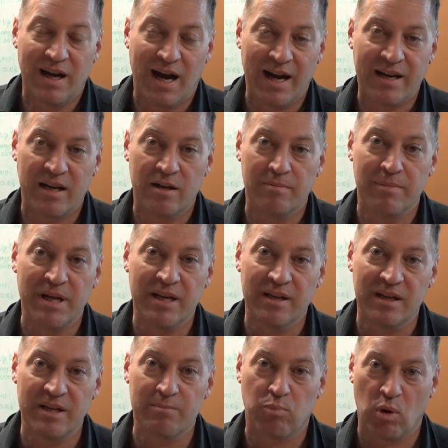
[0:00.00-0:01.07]
I can
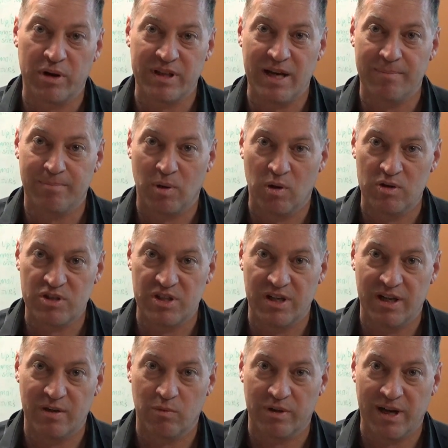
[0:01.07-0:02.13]
immediately bring that person
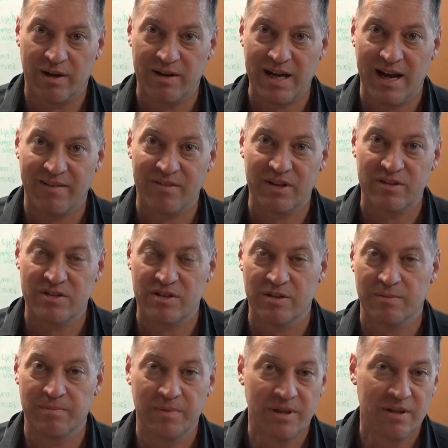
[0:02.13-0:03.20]
in without having
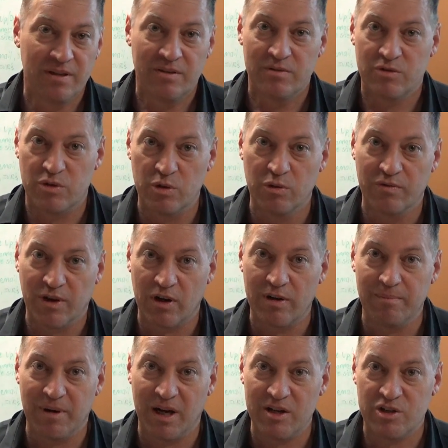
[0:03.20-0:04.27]
to do
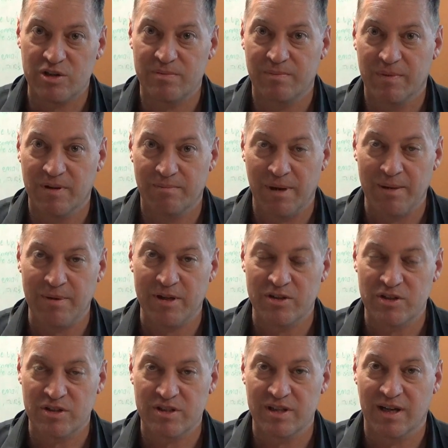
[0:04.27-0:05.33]
very much, maybe
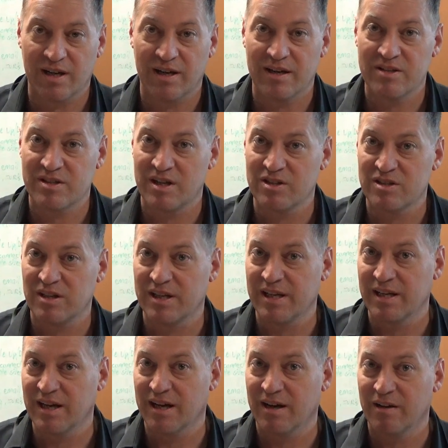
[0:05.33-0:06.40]
just
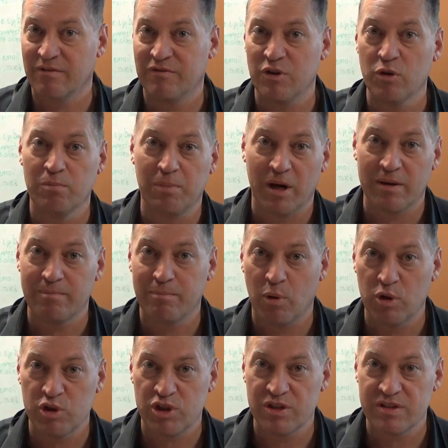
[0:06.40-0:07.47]
essentially a few button
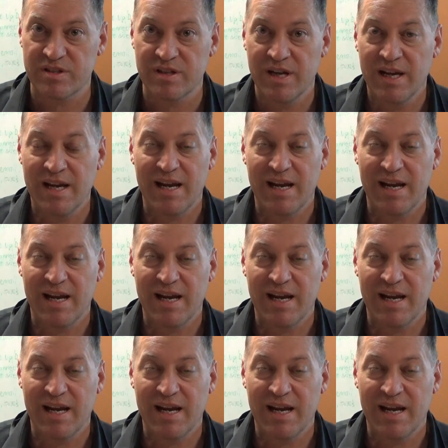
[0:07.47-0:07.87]
pushes,